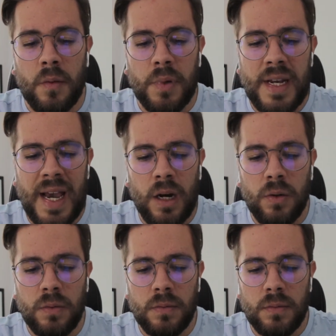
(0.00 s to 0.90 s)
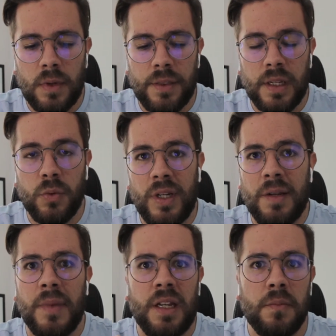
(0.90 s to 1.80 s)
But now I think it
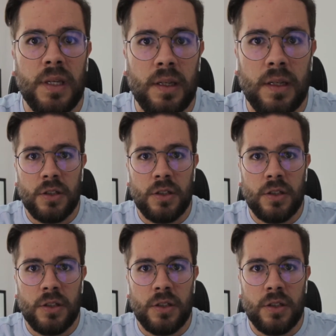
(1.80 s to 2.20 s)
made me